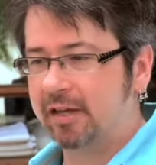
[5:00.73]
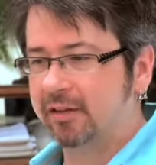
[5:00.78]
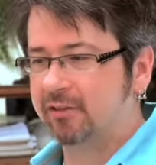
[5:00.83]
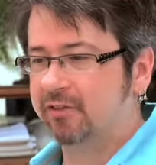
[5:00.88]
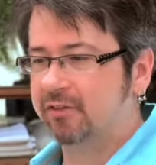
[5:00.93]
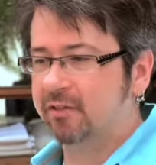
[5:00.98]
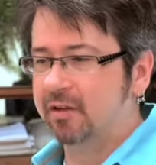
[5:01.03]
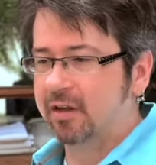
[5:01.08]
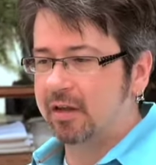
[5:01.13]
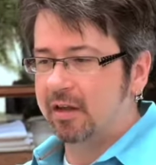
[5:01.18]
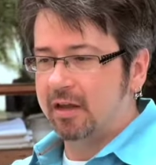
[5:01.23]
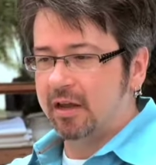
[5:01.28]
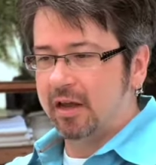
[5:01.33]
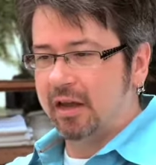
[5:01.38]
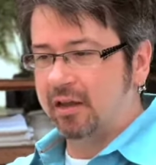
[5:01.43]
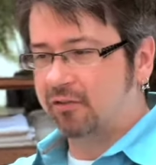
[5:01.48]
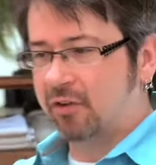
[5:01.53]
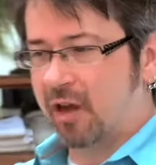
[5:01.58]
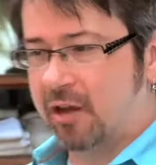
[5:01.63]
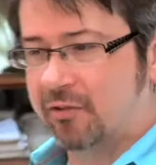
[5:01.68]
It's
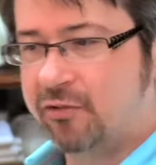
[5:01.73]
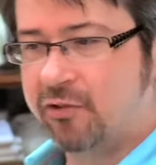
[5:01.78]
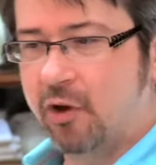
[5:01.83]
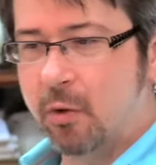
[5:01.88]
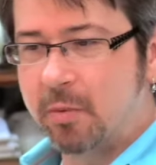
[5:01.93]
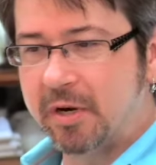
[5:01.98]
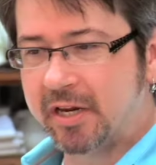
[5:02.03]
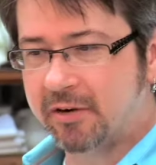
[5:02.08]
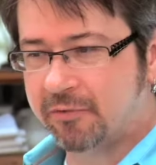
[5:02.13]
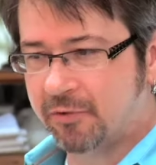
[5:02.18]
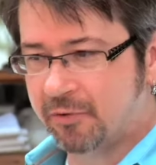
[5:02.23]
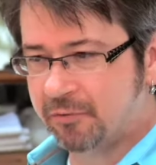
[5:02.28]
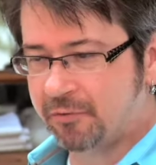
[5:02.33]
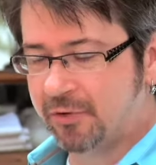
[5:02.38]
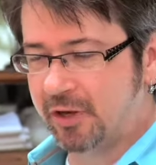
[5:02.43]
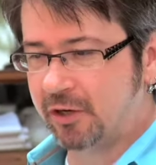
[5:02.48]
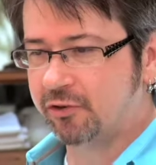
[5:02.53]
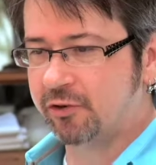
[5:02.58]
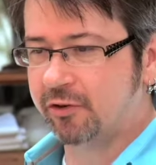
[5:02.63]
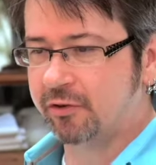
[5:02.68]
it's got so many different
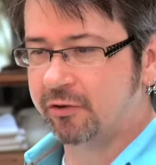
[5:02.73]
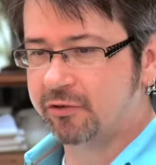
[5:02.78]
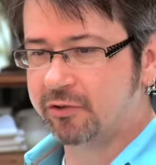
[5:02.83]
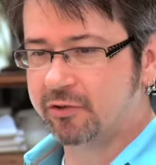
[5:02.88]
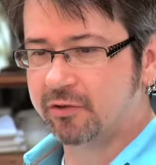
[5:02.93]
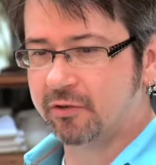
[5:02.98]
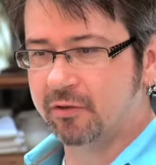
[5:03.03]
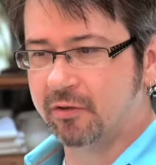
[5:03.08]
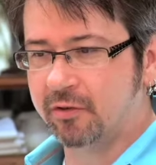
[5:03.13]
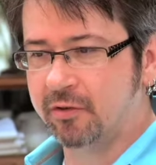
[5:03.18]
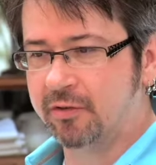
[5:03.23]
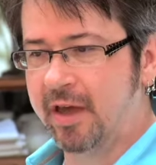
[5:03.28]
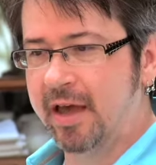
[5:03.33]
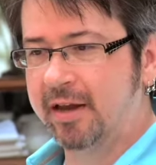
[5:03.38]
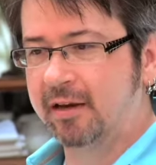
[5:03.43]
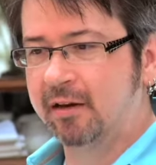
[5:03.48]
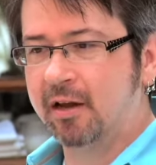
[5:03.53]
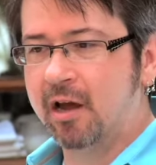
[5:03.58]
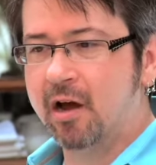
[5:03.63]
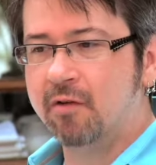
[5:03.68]
features
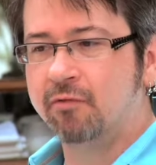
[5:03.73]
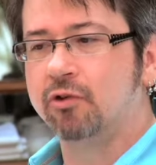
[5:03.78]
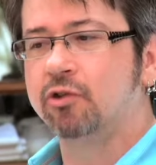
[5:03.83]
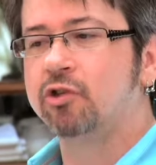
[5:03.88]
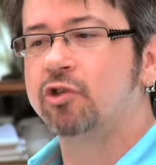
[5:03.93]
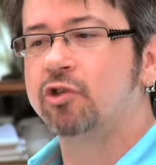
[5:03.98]
that cover